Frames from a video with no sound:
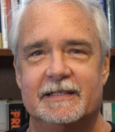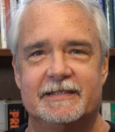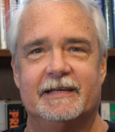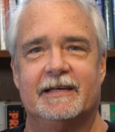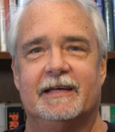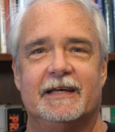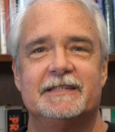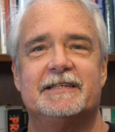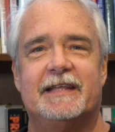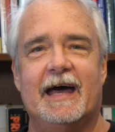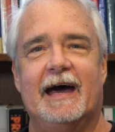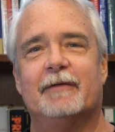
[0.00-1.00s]
Is,
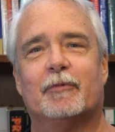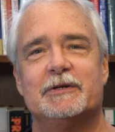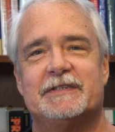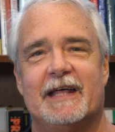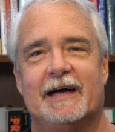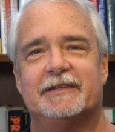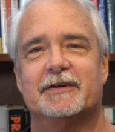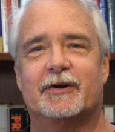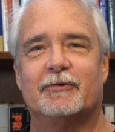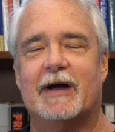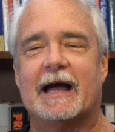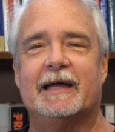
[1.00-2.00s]
is that was that the
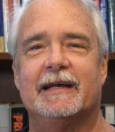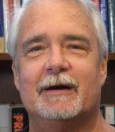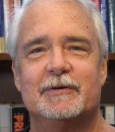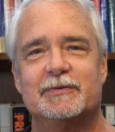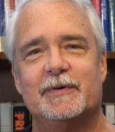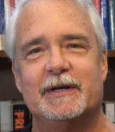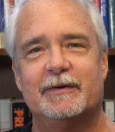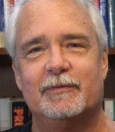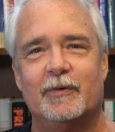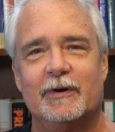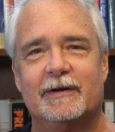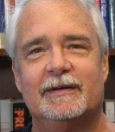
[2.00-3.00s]
Kraken I was waiting
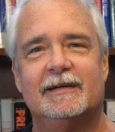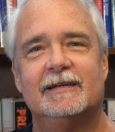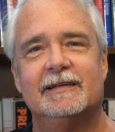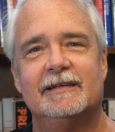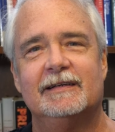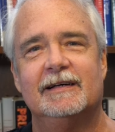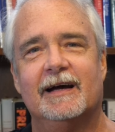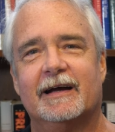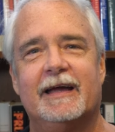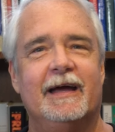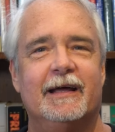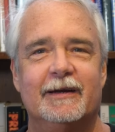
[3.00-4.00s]
for? A
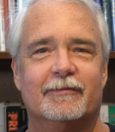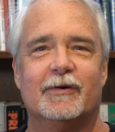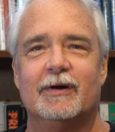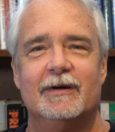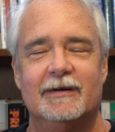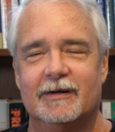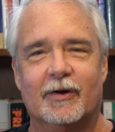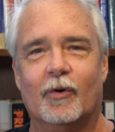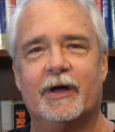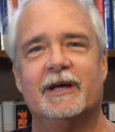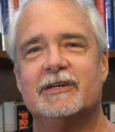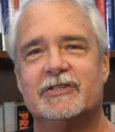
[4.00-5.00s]
can of
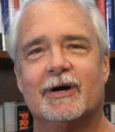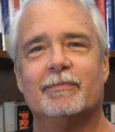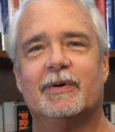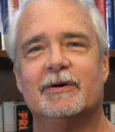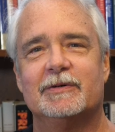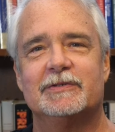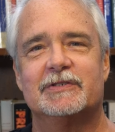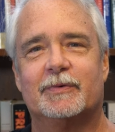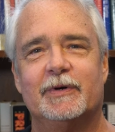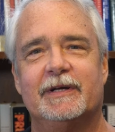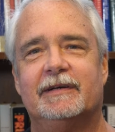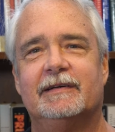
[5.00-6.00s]
Goya jumbo
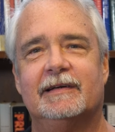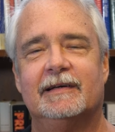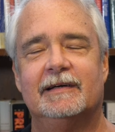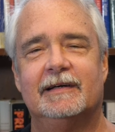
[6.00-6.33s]
squid?